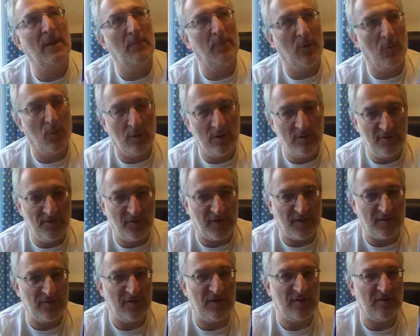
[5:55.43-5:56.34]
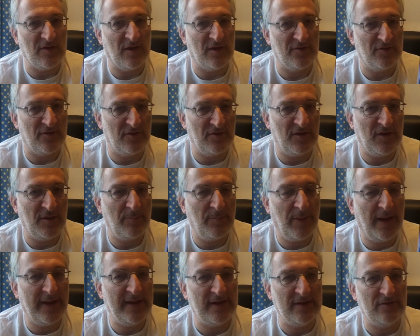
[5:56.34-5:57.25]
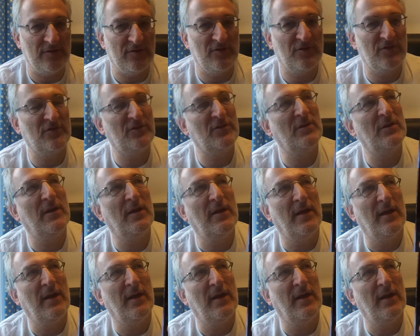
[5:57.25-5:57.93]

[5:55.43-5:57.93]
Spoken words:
But one of the things he does is he paints.